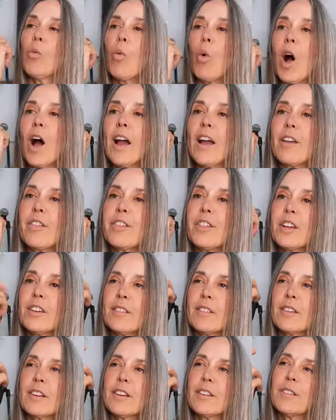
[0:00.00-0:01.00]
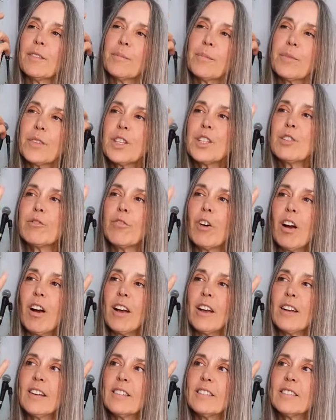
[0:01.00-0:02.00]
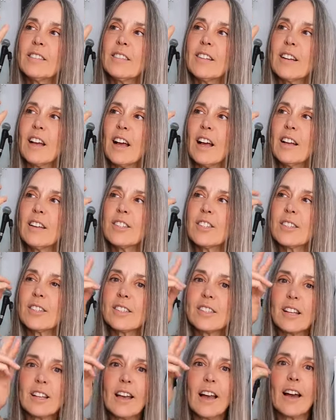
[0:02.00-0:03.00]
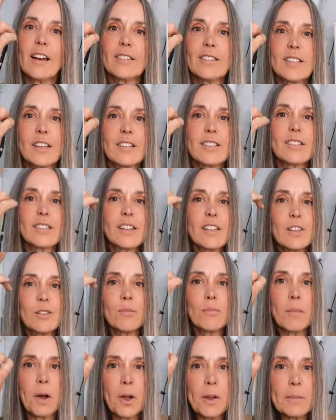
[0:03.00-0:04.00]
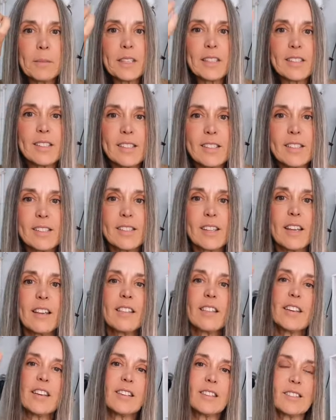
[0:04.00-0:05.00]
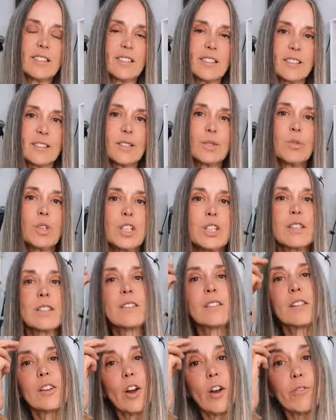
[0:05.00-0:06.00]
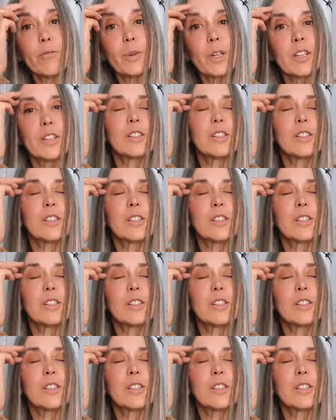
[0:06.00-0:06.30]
why I think the divine just allows us little moments to see things and then switches it off.